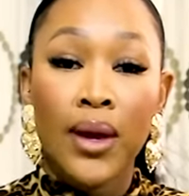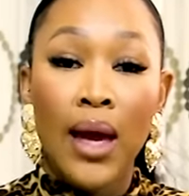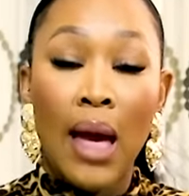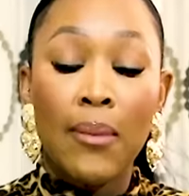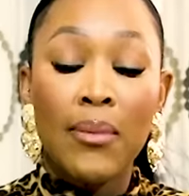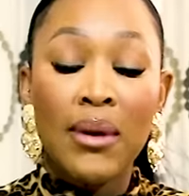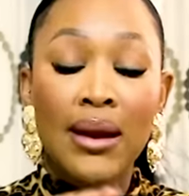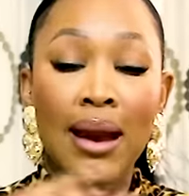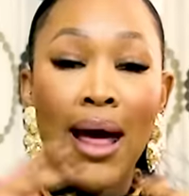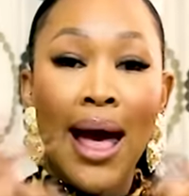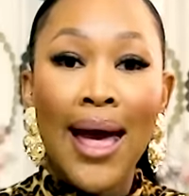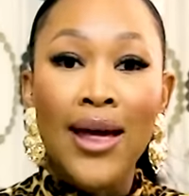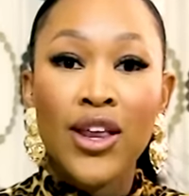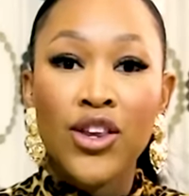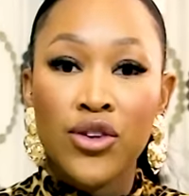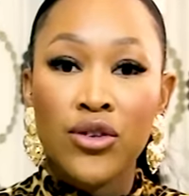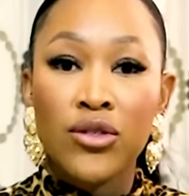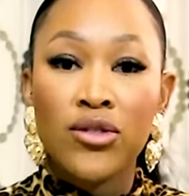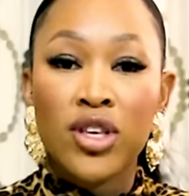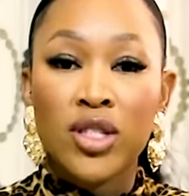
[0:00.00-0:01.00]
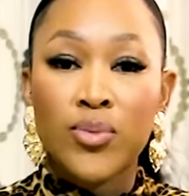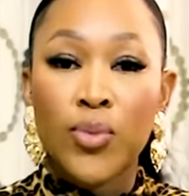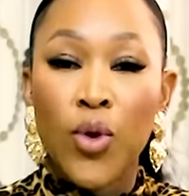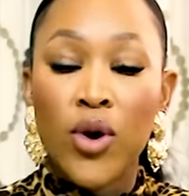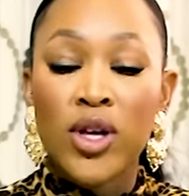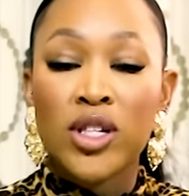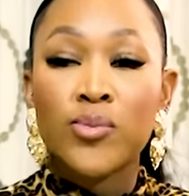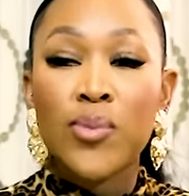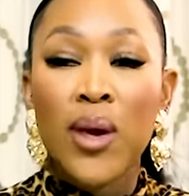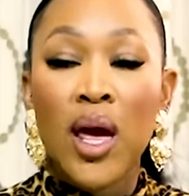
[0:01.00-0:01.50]
I mean, I knew this
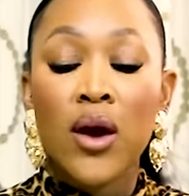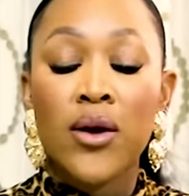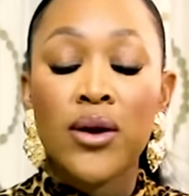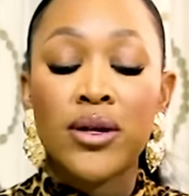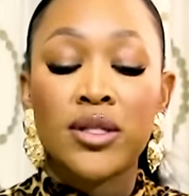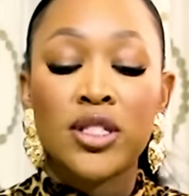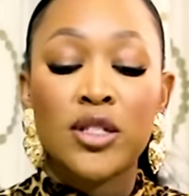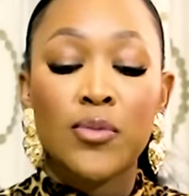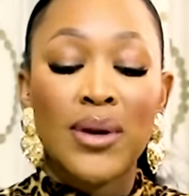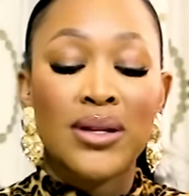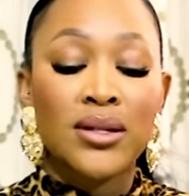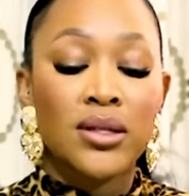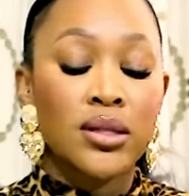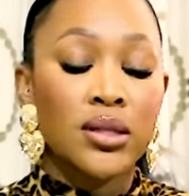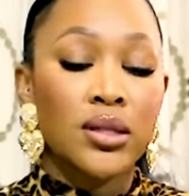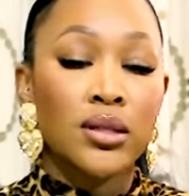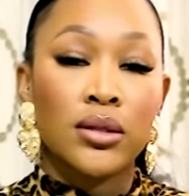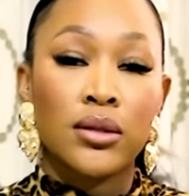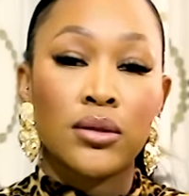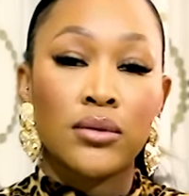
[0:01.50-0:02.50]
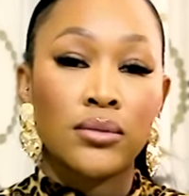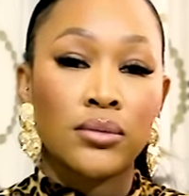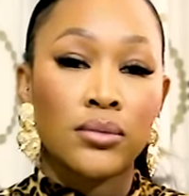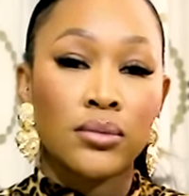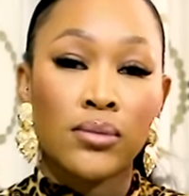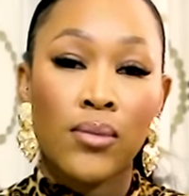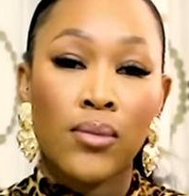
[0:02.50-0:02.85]
boy's parents, but still.